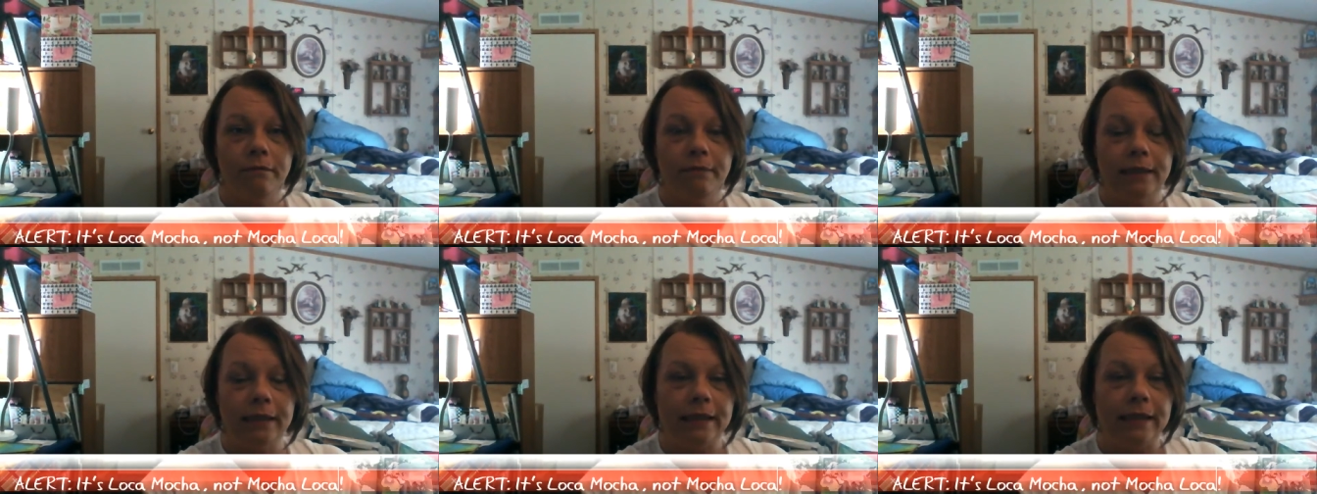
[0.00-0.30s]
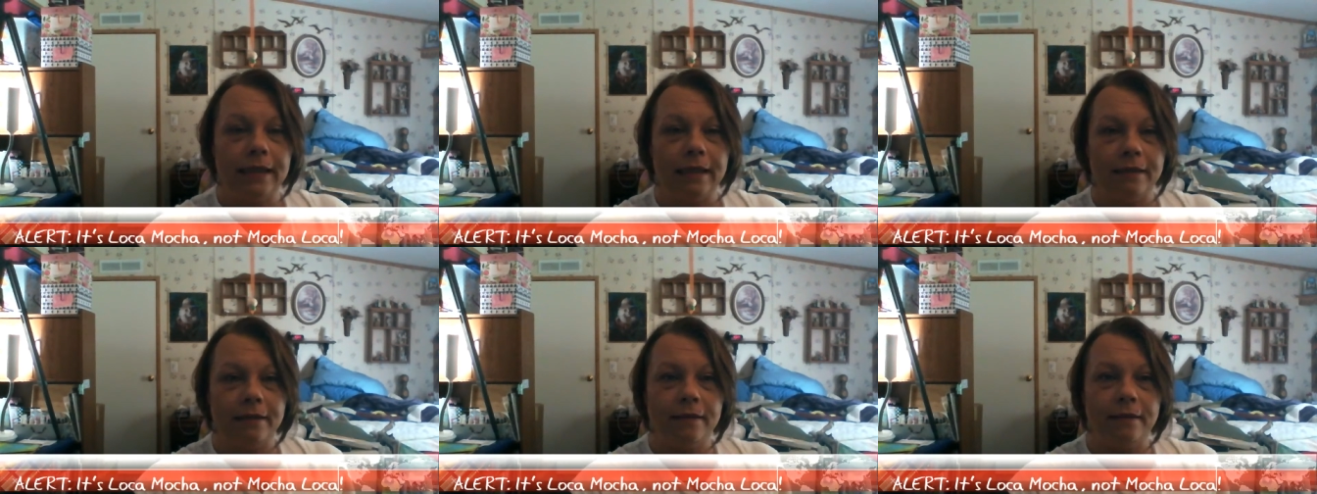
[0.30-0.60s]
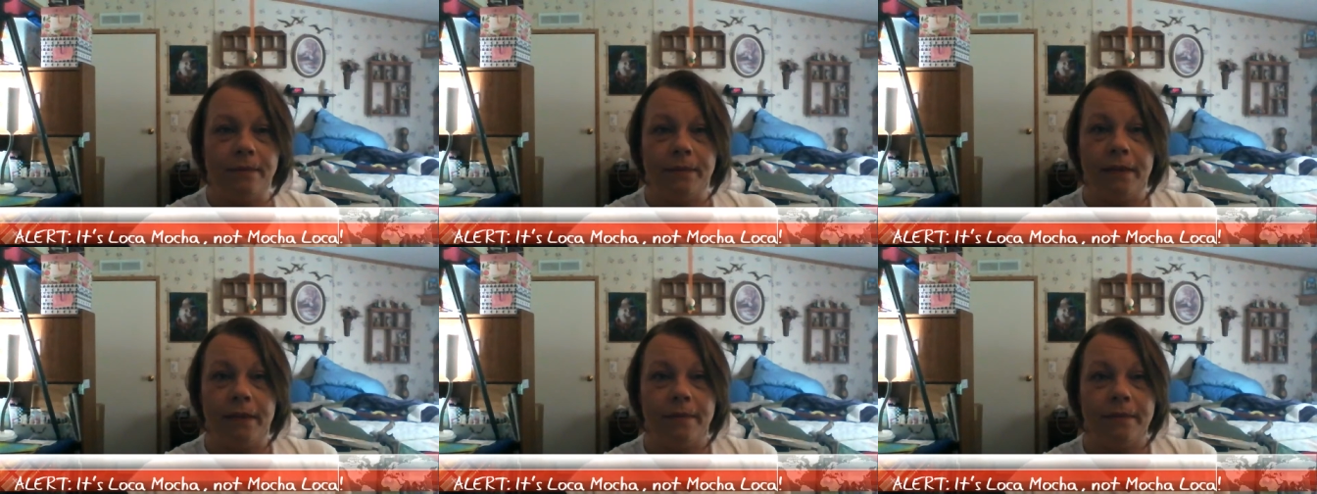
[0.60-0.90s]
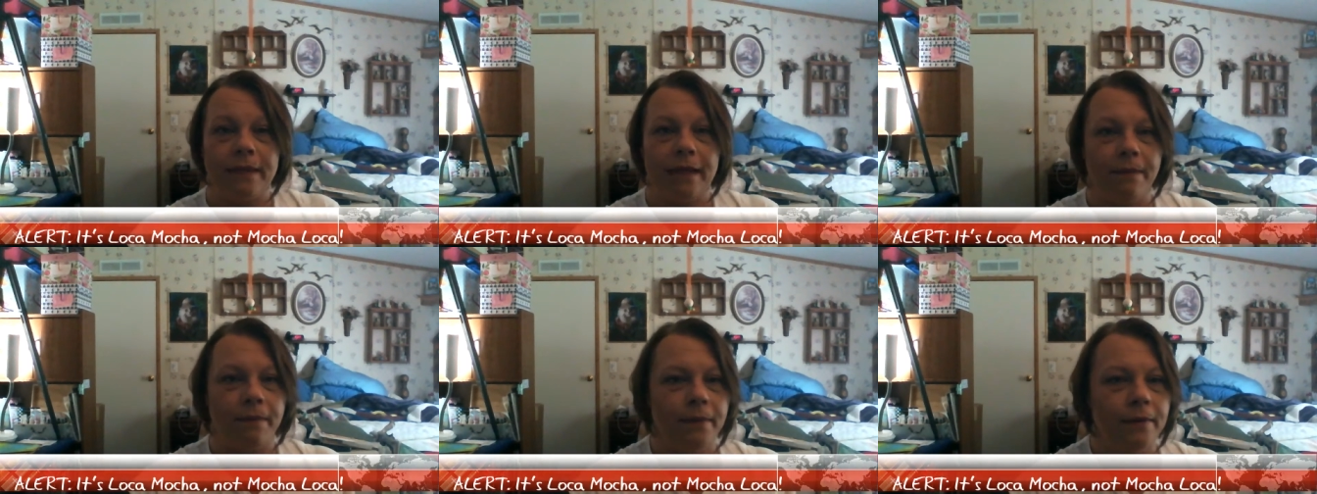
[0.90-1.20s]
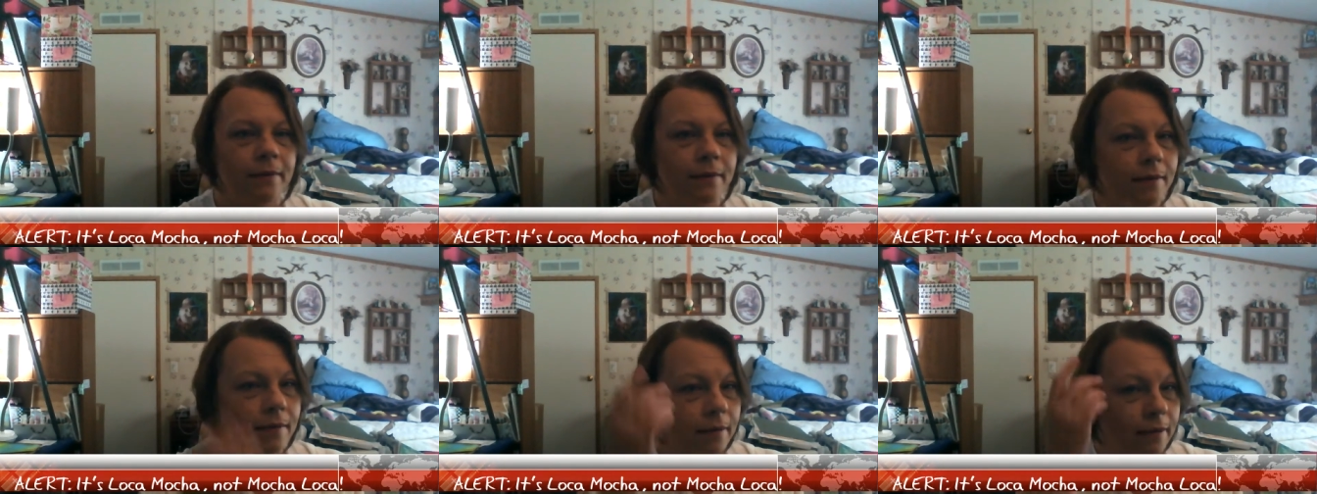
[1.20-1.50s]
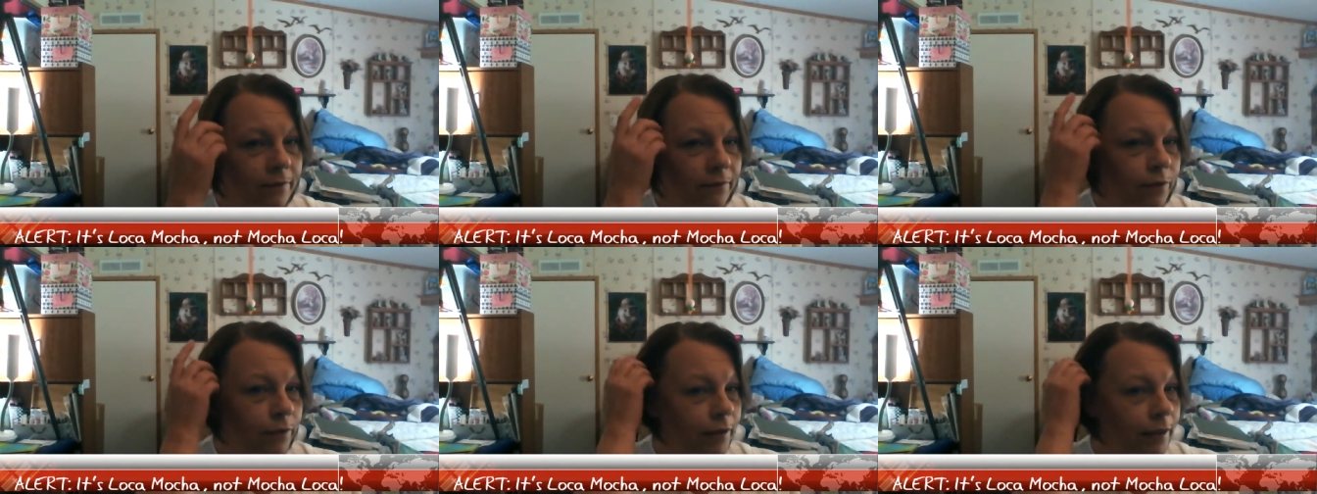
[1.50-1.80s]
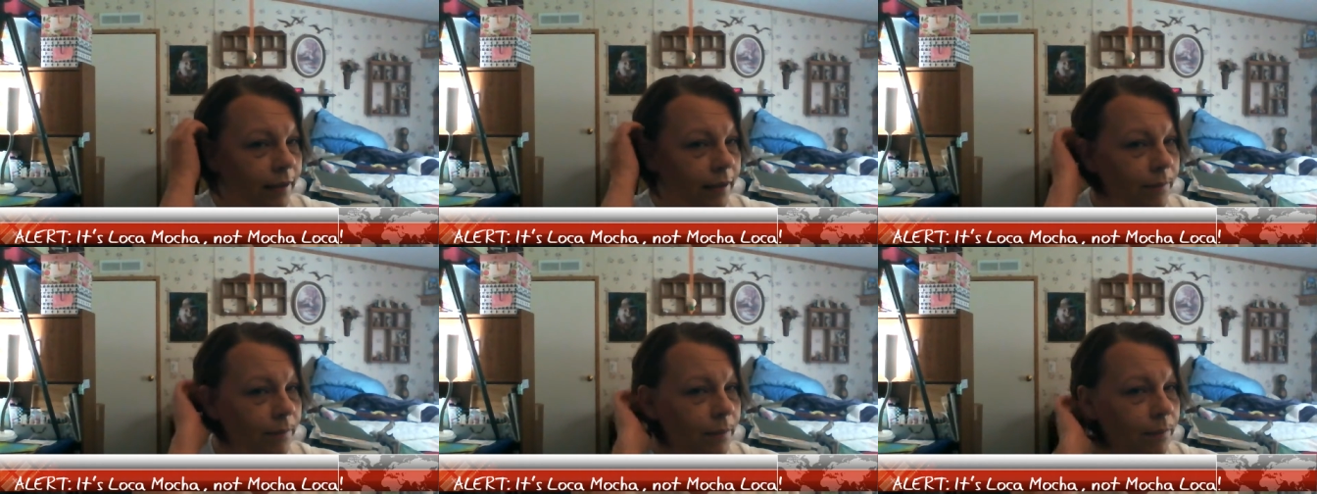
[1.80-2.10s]
that that sometimes happens if you
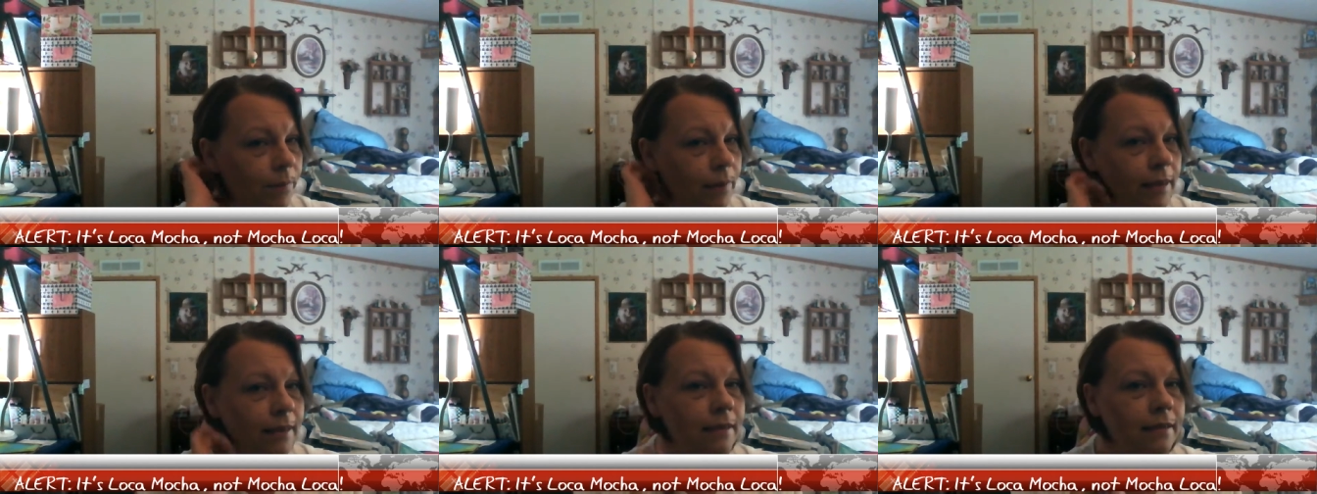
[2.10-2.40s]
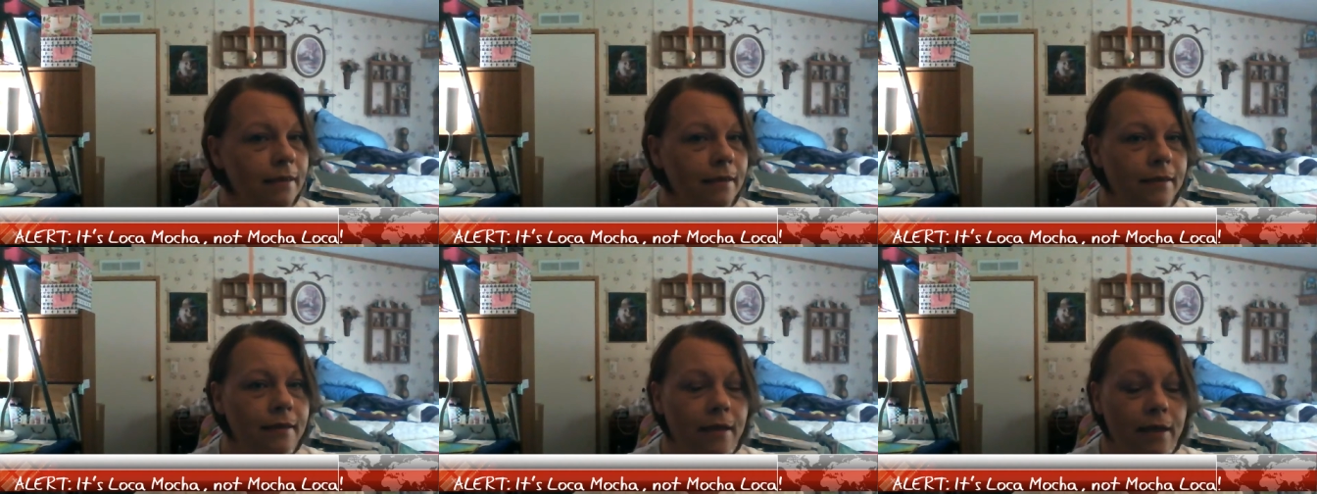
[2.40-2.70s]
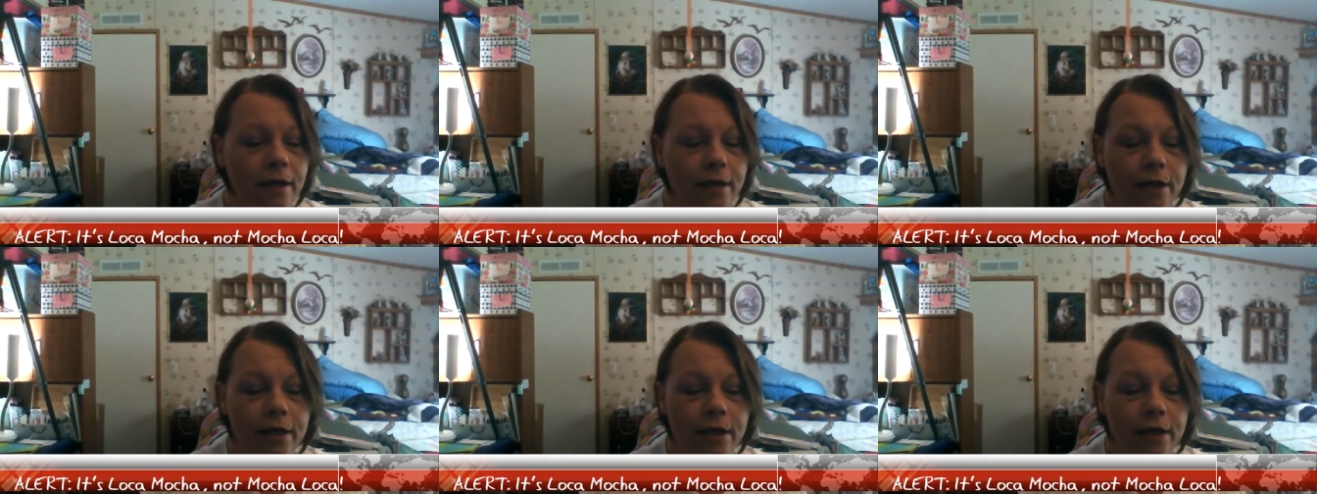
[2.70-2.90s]
get them at Priceless.